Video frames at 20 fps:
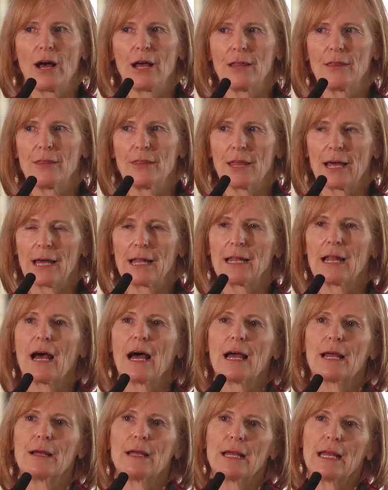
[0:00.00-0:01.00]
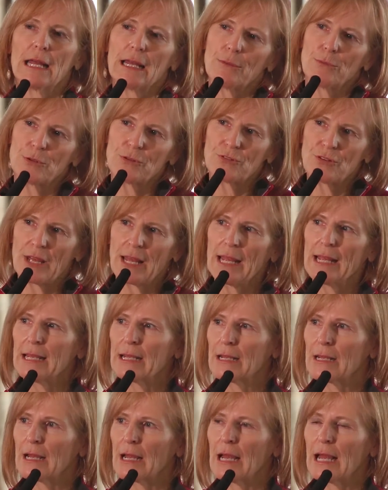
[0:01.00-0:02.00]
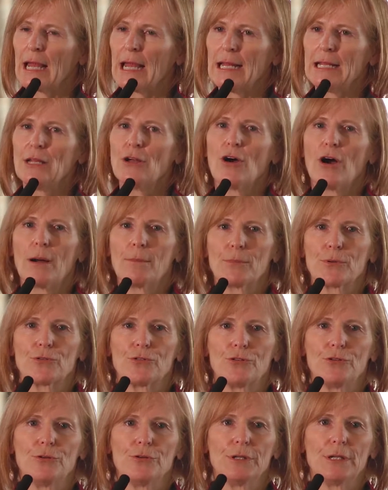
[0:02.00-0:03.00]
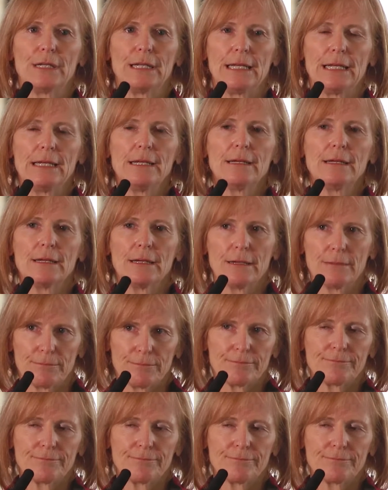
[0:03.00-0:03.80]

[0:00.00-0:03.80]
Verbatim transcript: that I would take any opportunity,